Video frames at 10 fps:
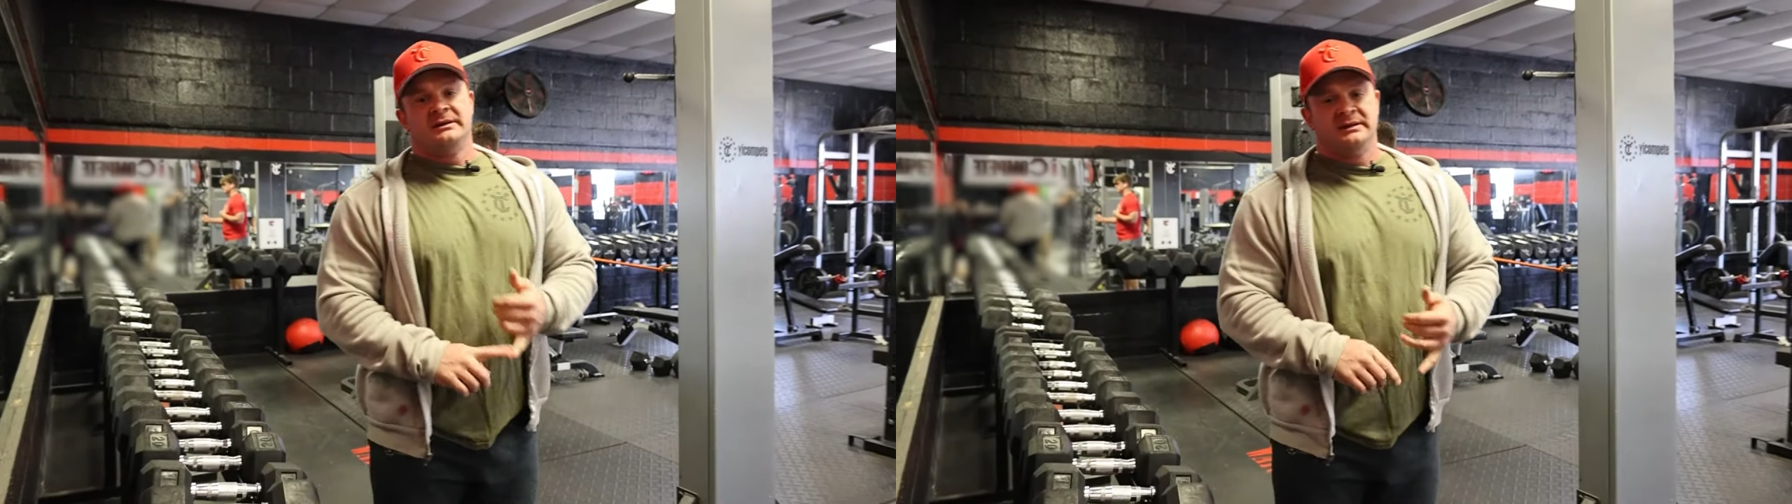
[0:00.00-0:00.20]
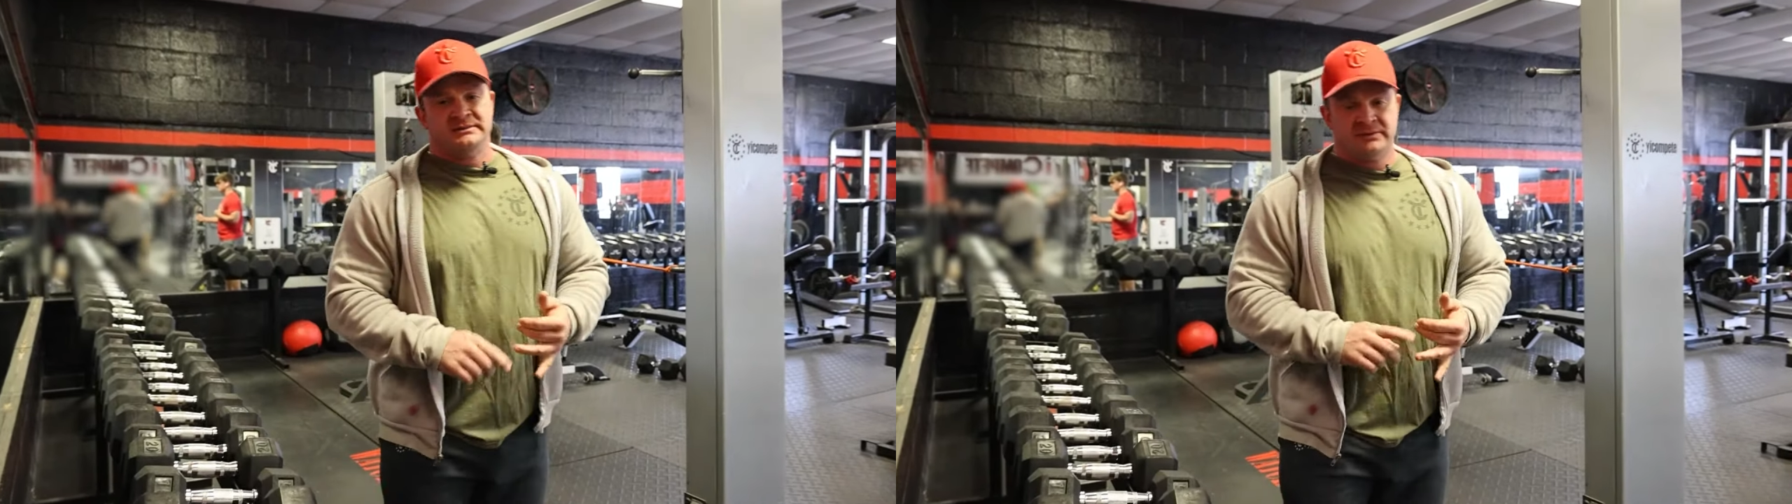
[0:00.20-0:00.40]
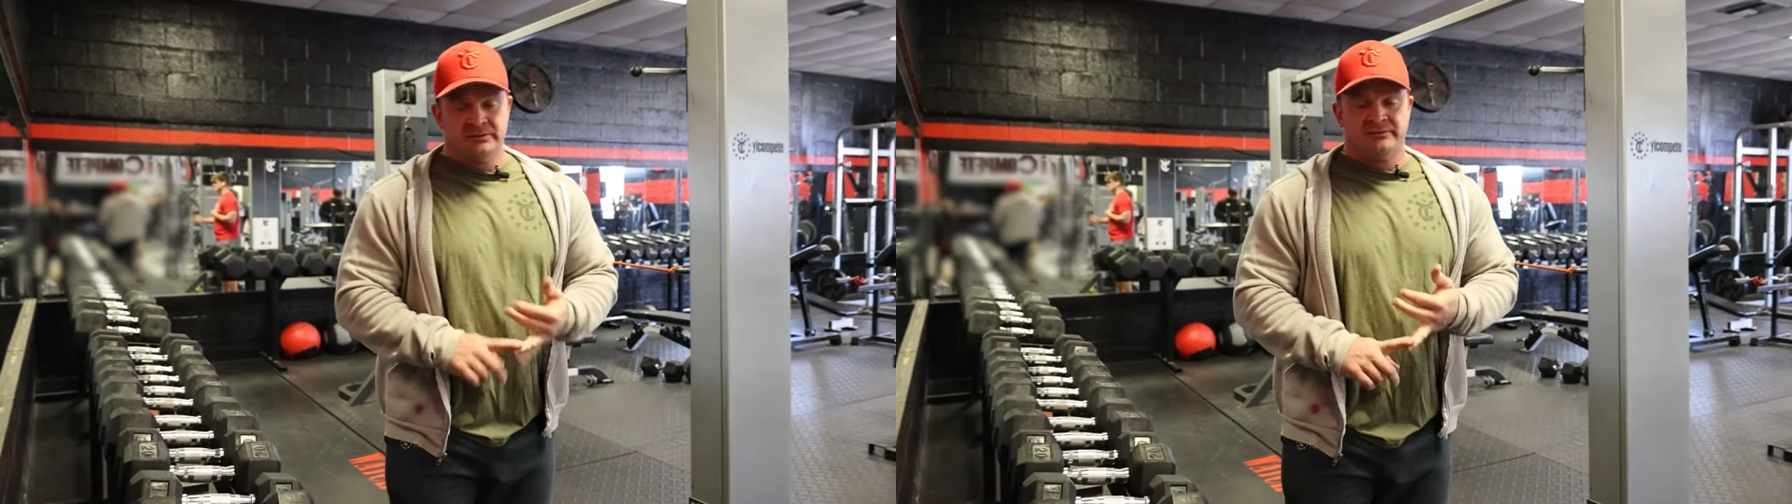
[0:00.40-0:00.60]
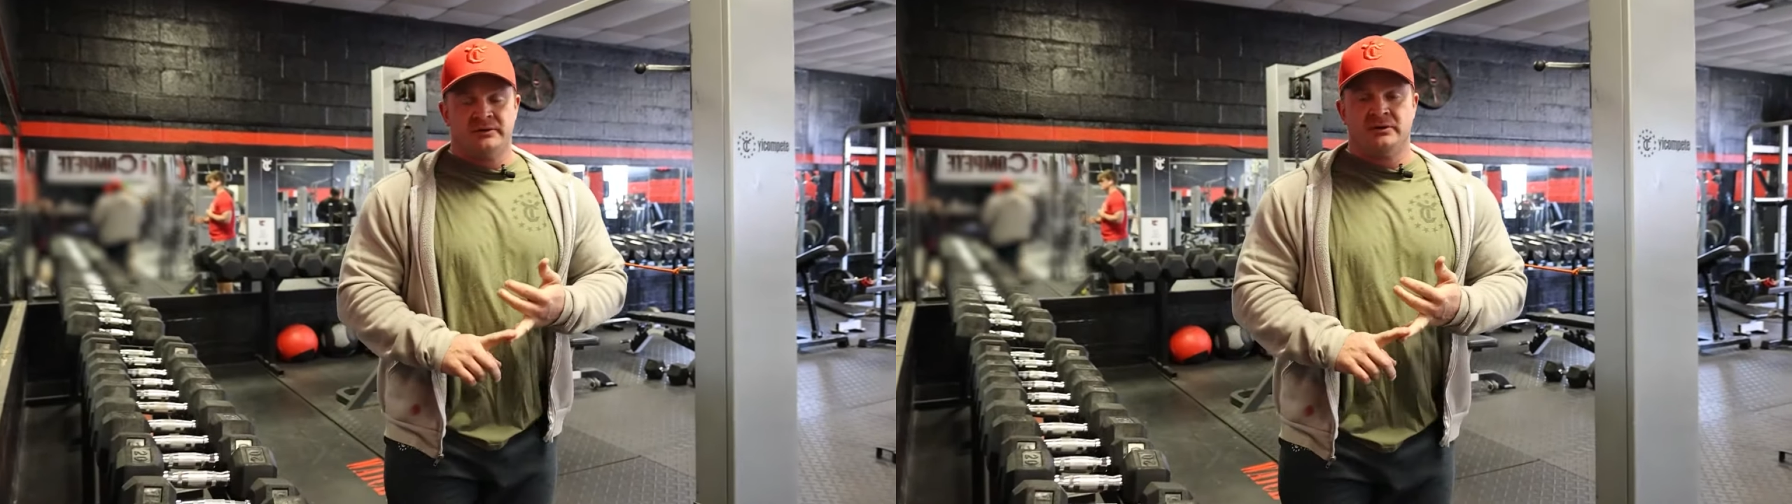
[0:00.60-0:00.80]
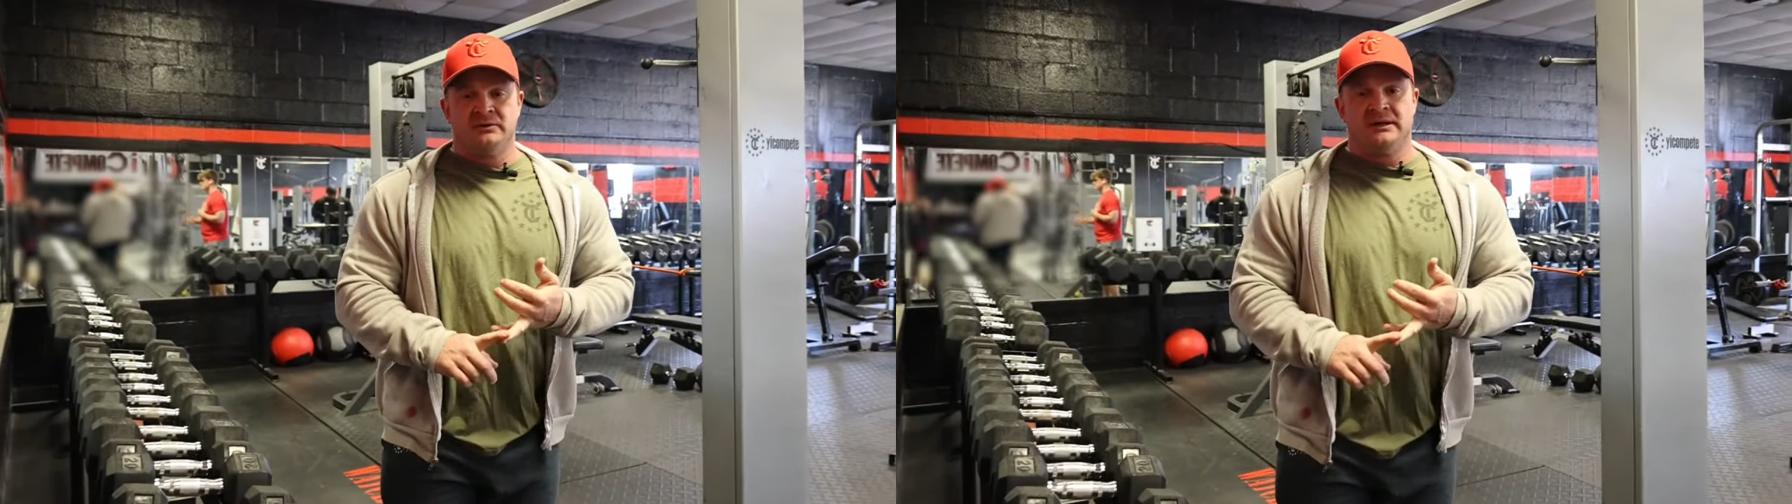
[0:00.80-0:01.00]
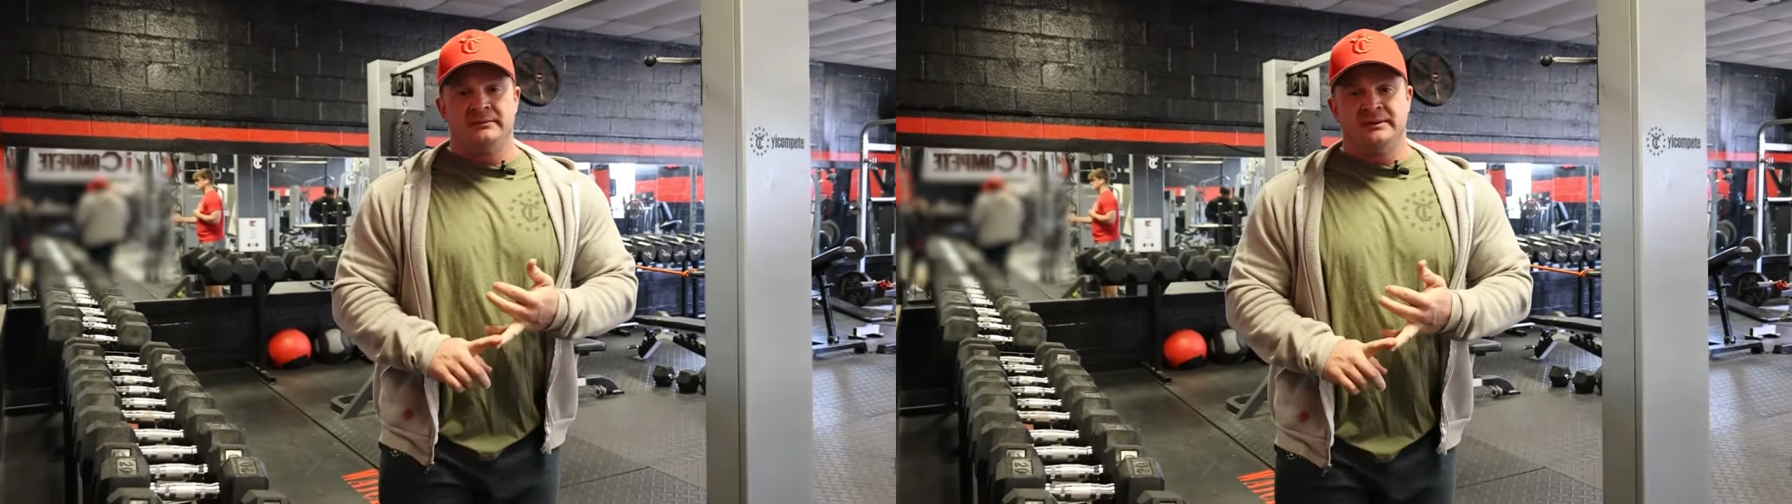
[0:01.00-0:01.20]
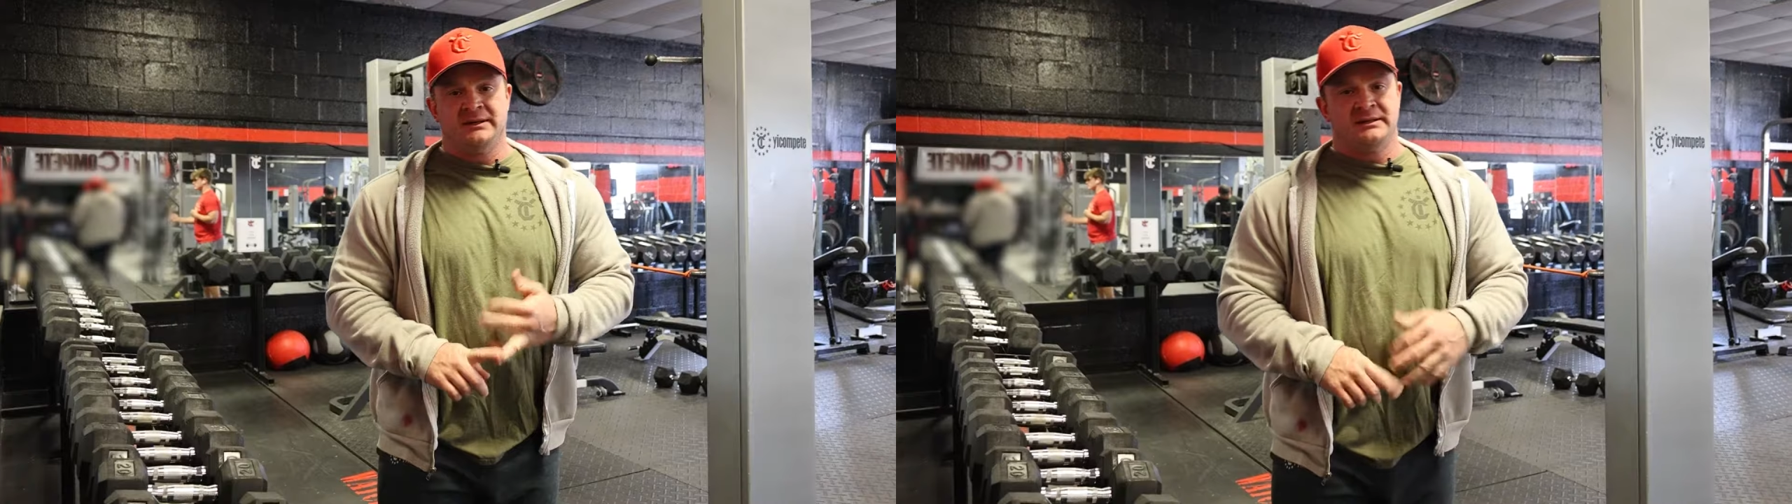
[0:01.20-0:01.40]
and 2, if you're old like me,